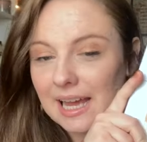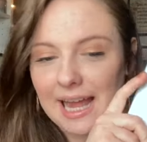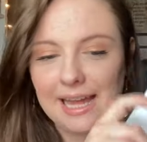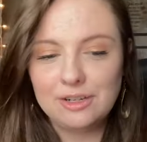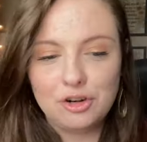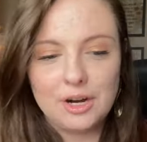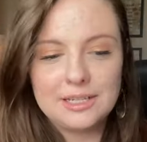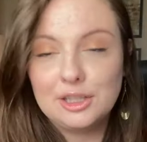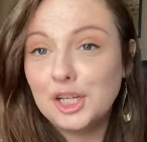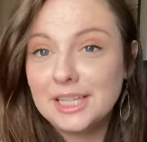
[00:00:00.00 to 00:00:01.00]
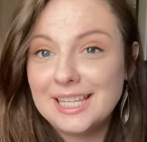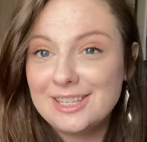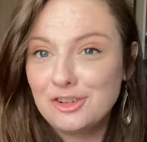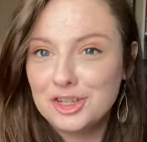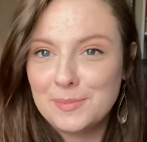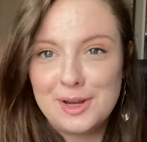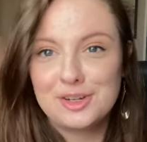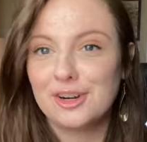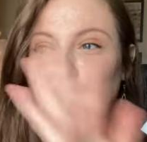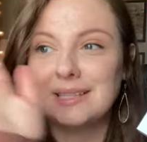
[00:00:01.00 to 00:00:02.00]
I had Chris look at this just to make
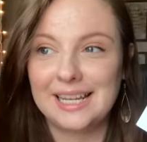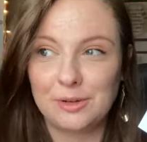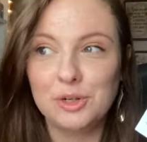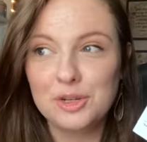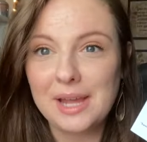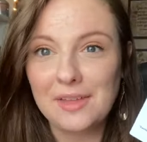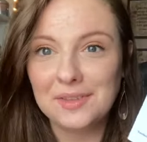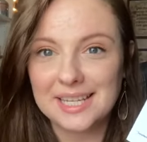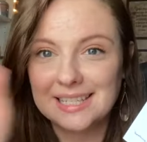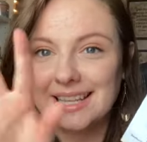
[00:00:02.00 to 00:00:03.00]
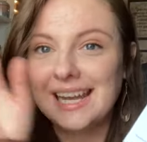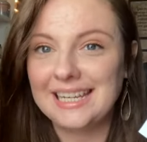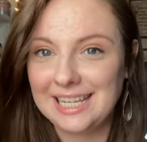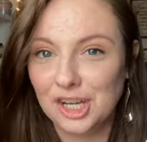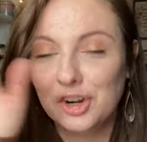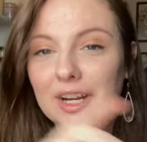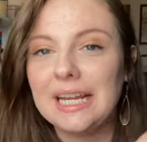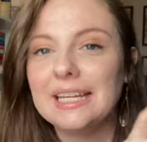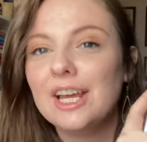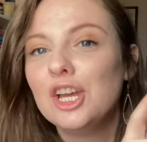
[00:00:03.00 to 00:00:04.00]
sure. I was like, would you count this as light? And he agreed.